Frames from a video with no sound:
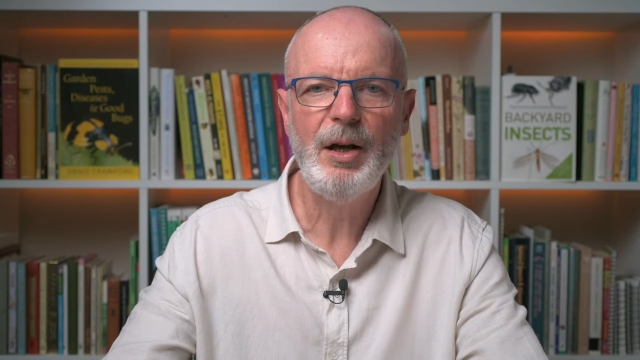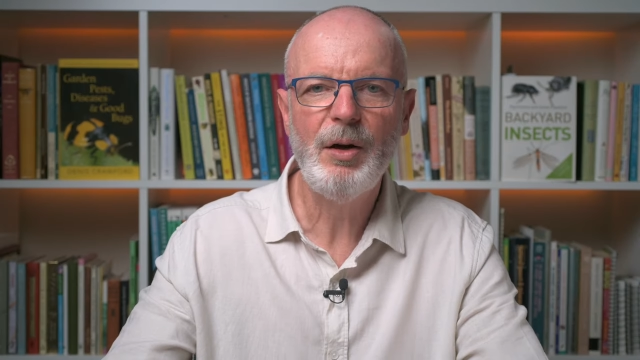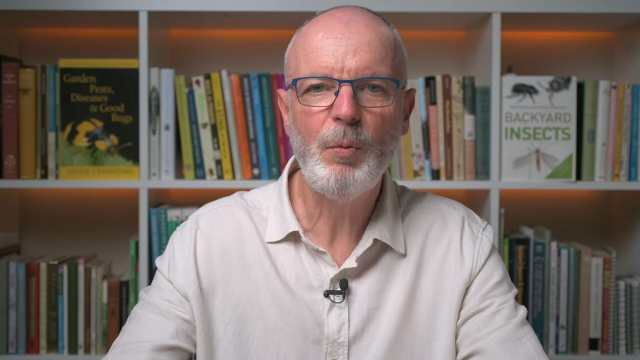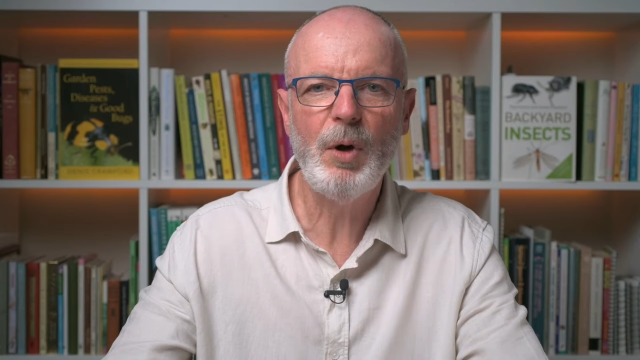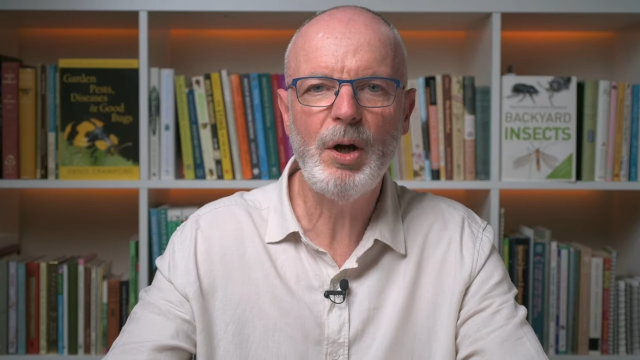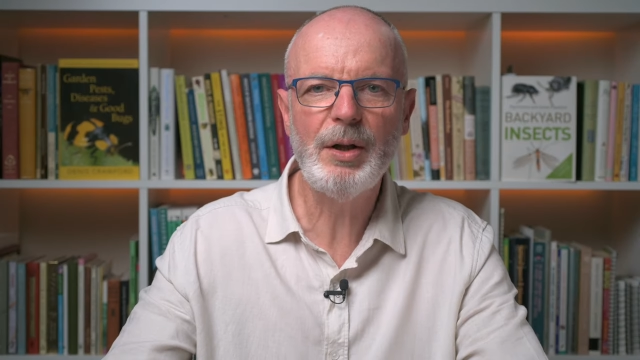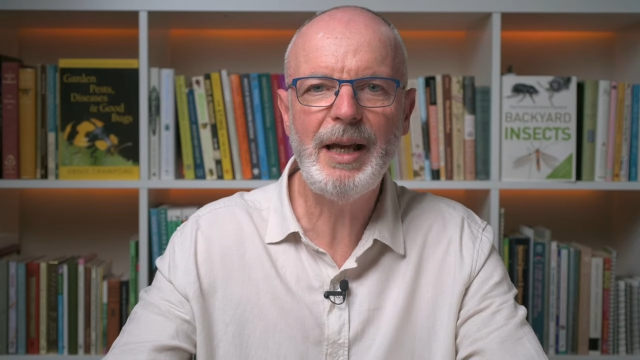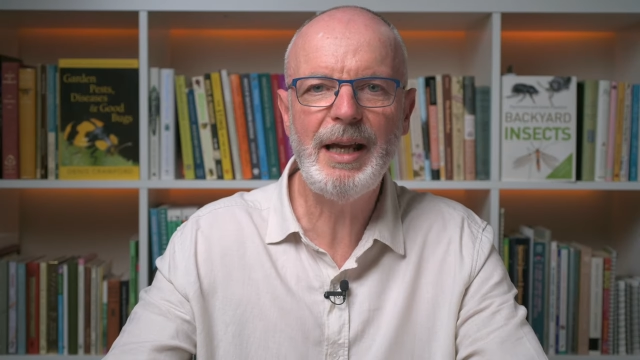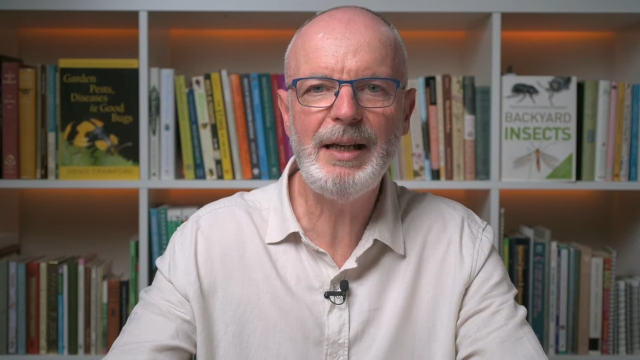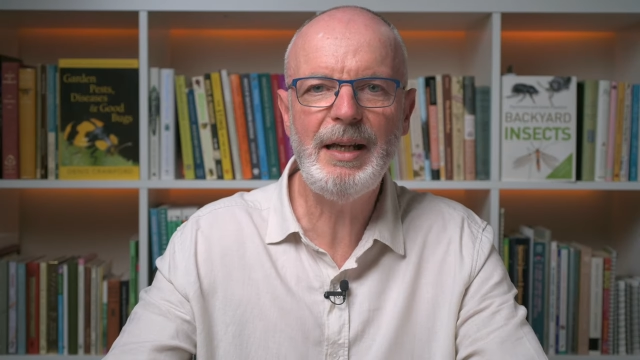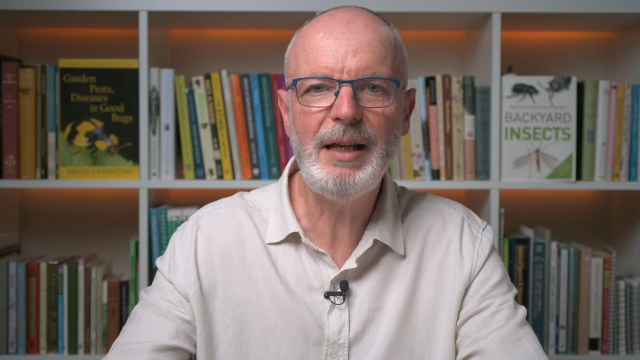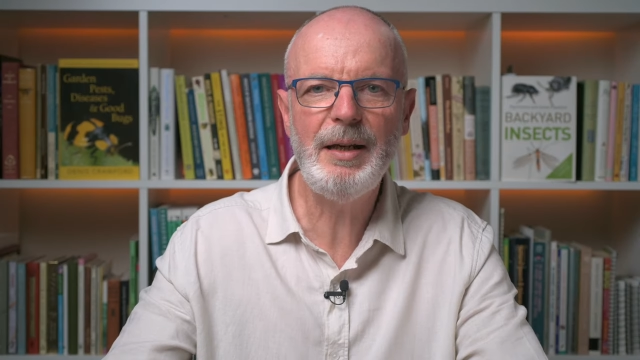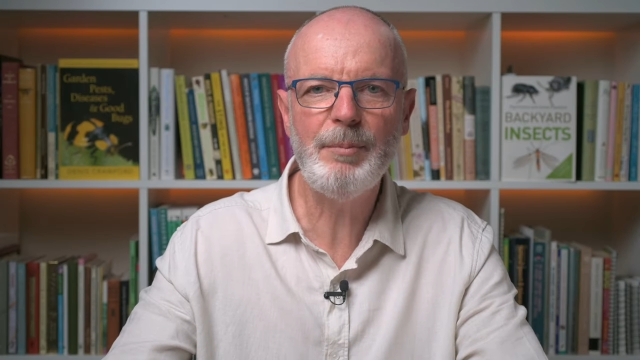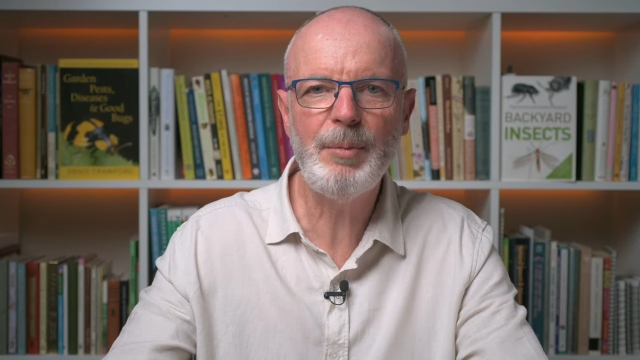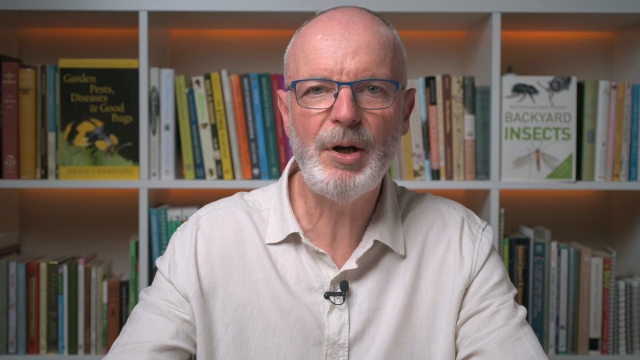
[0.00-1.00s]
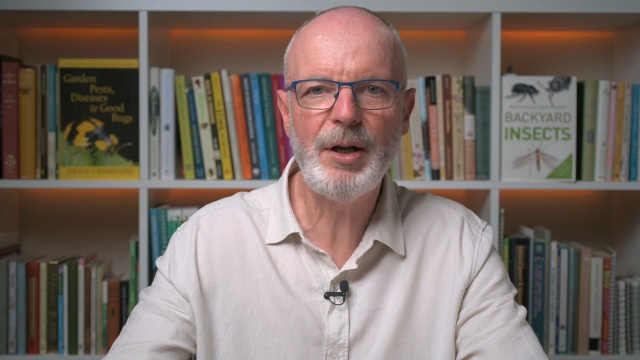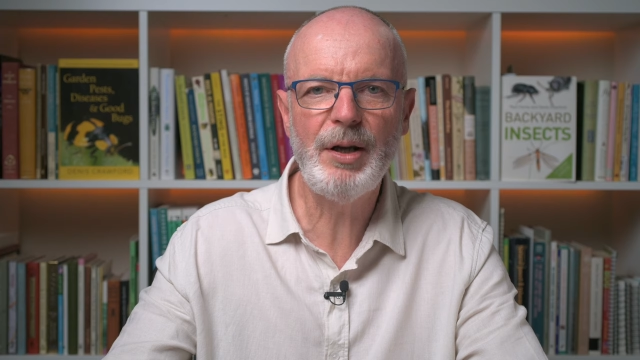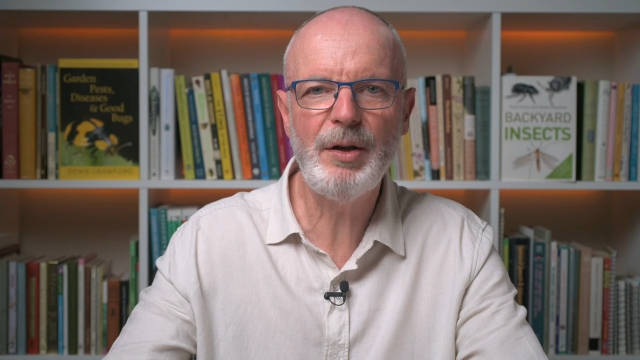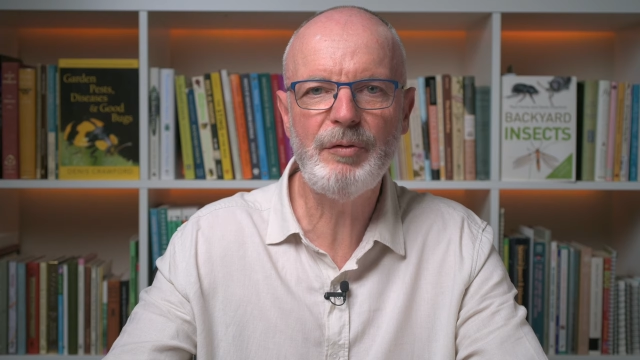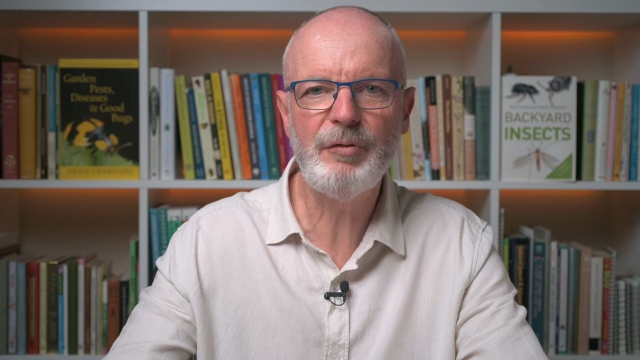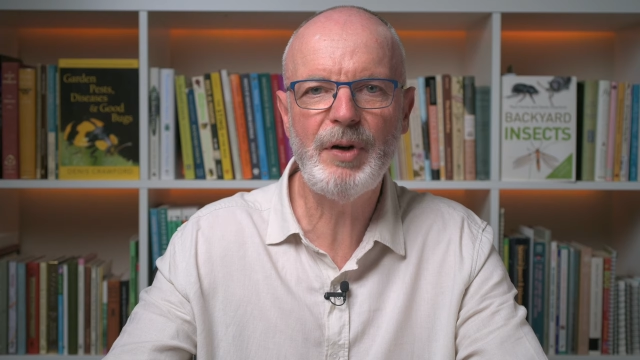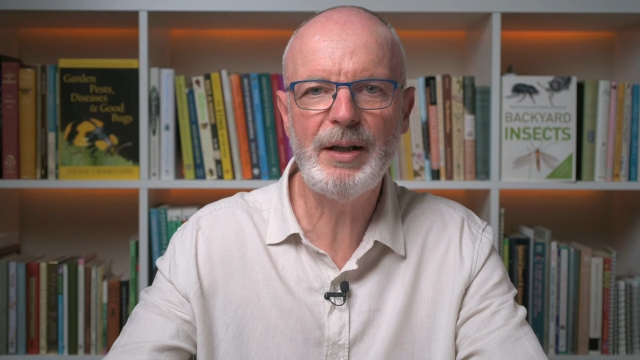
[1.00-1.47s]
while hanging by
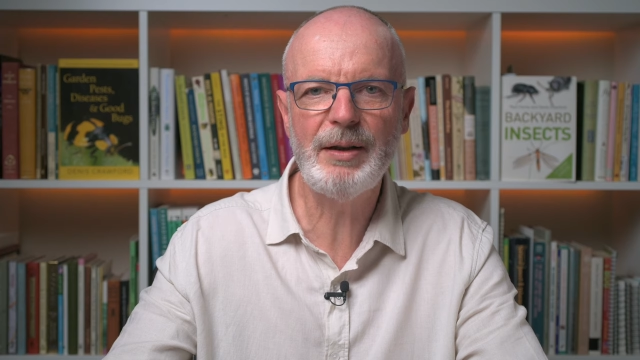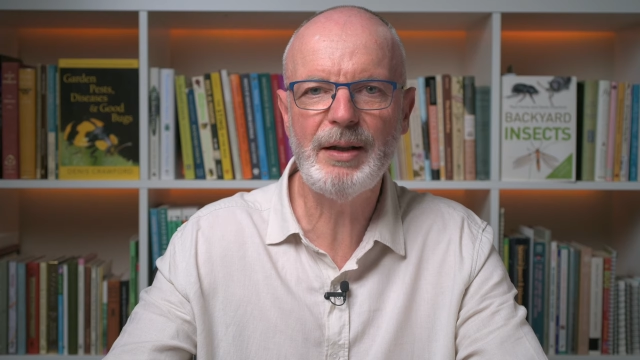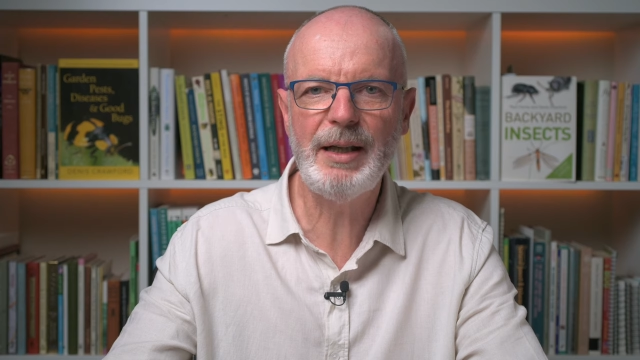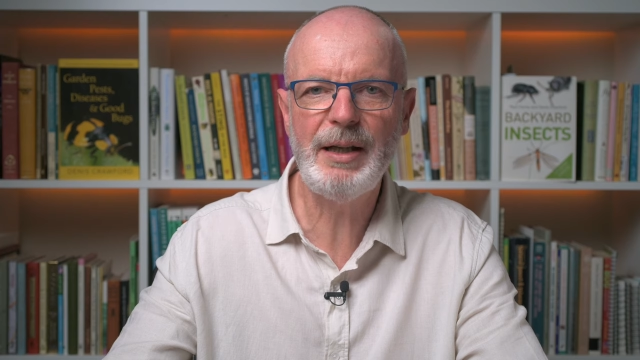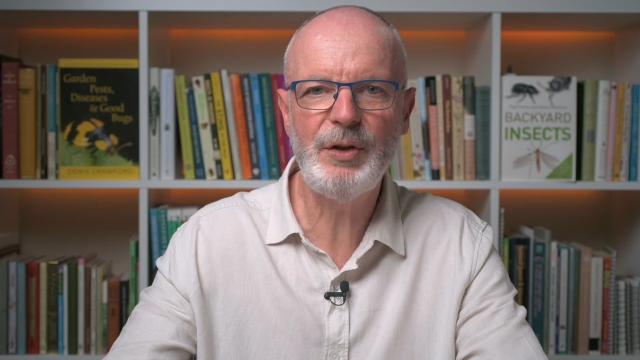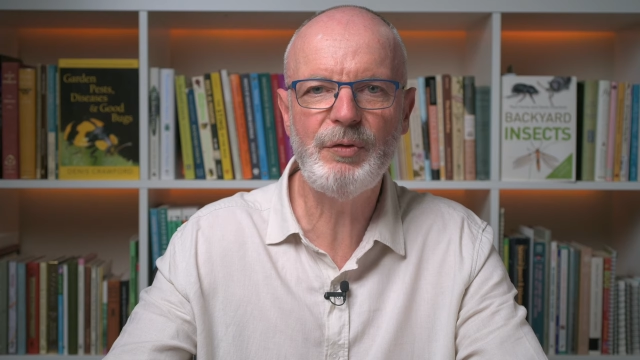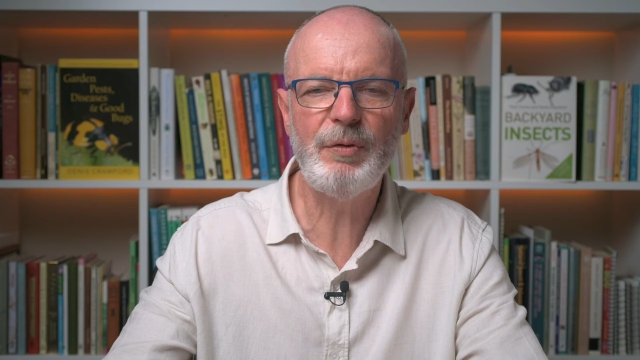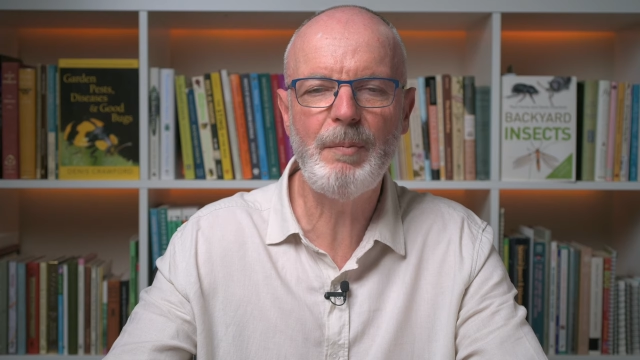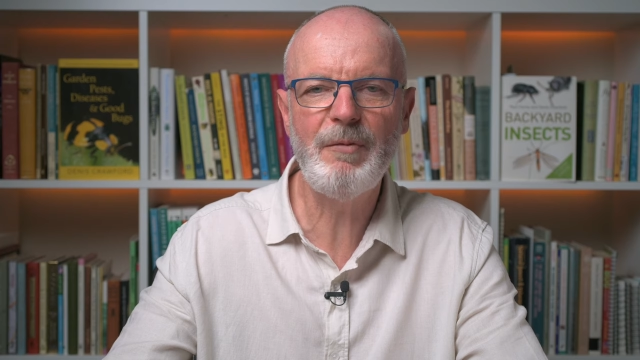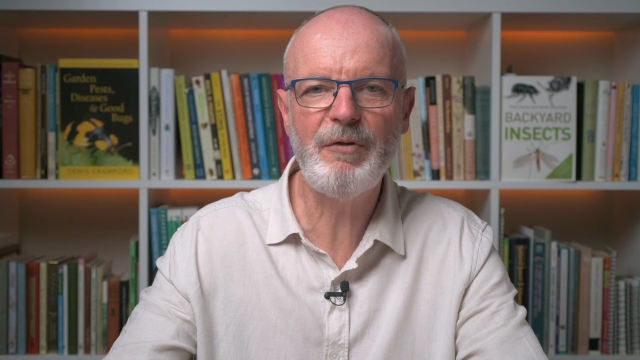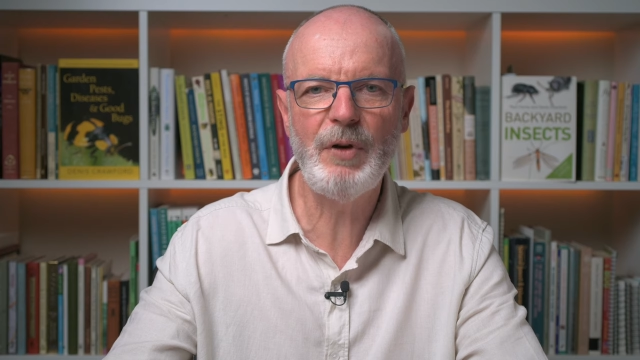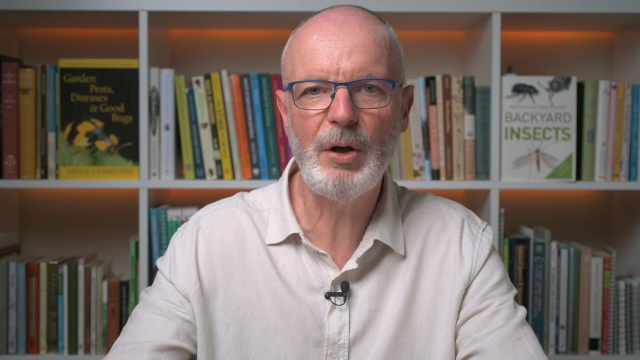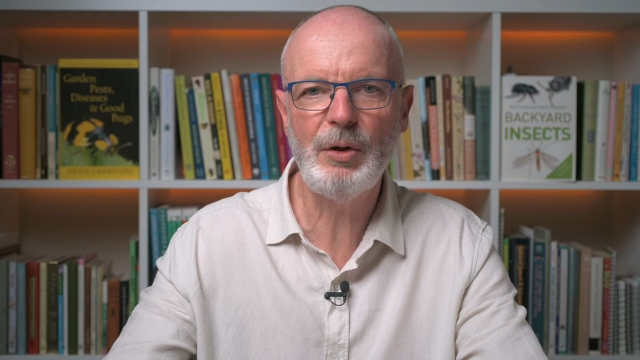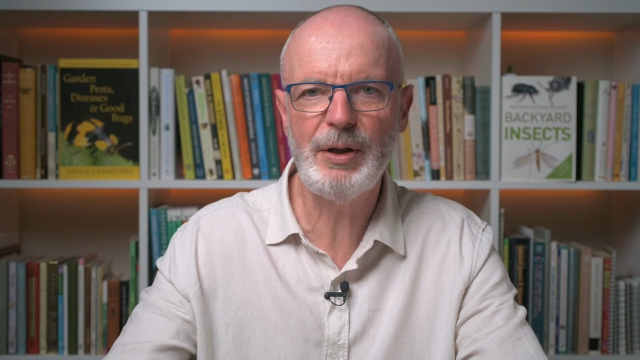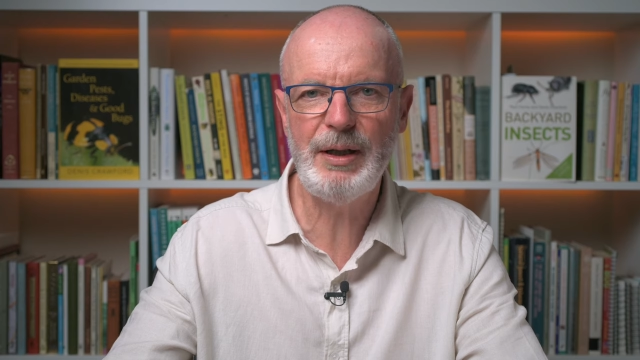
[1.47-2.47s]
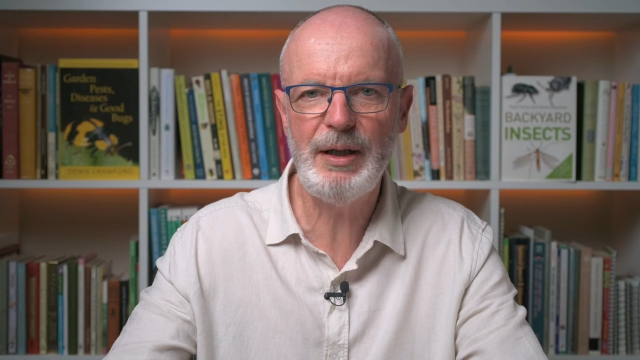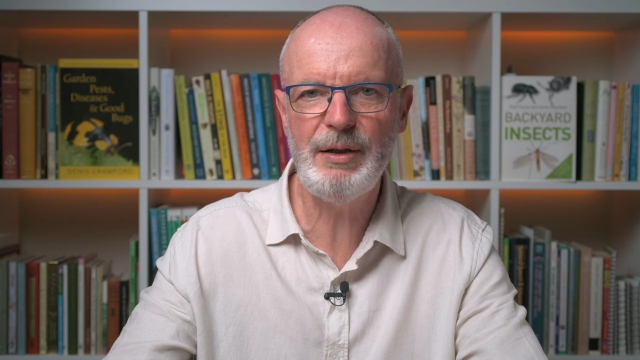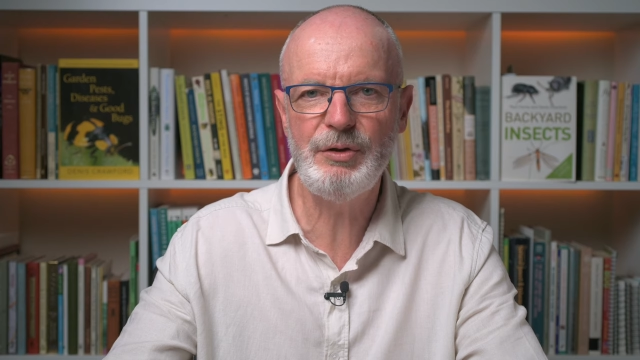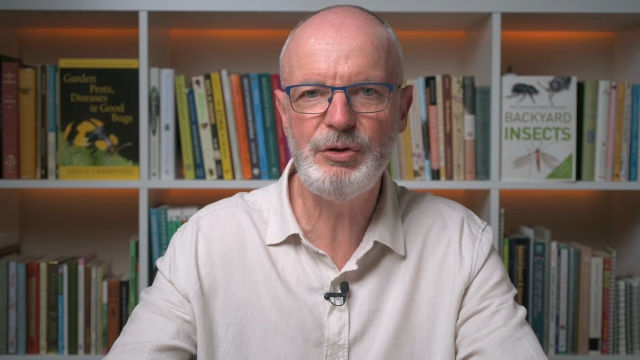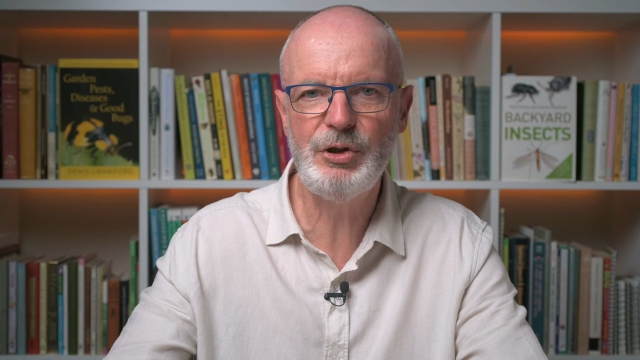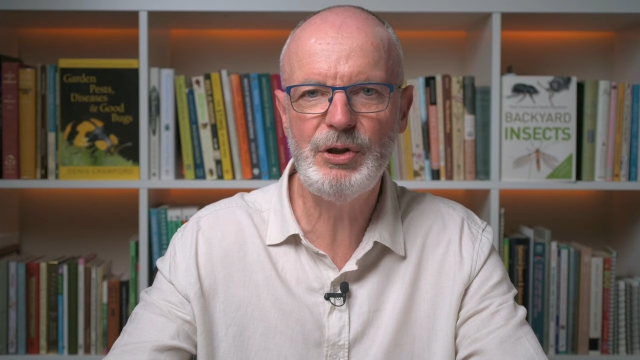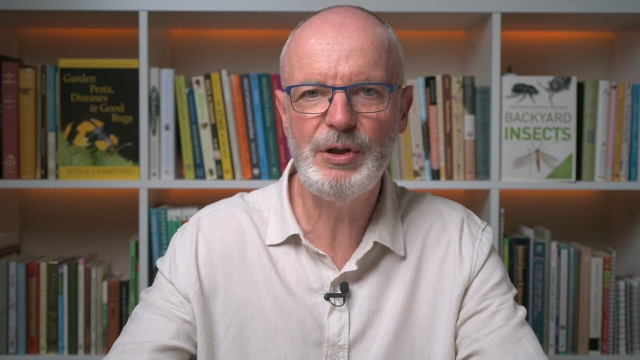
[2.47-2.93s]
her front legs from
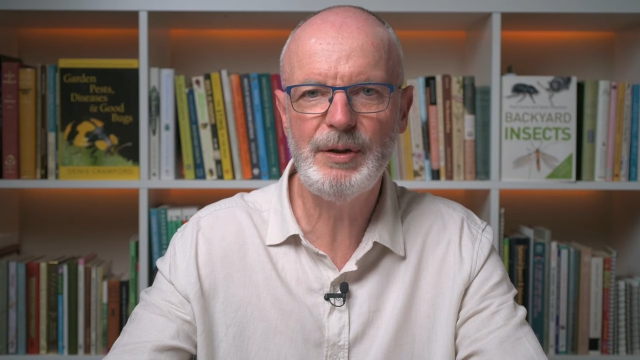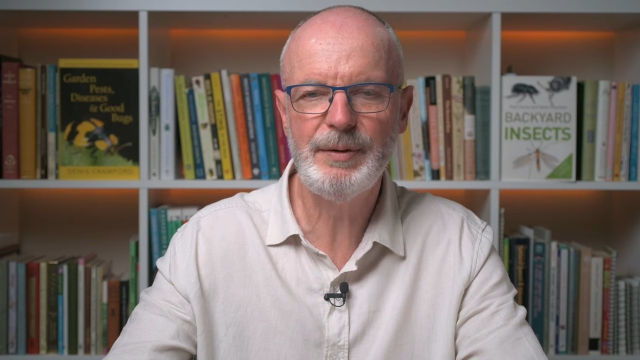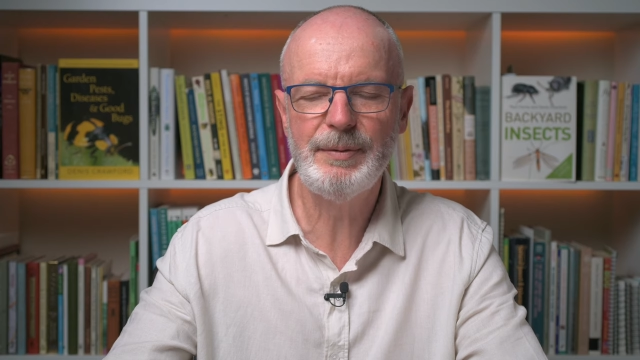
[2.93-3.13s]
foliage.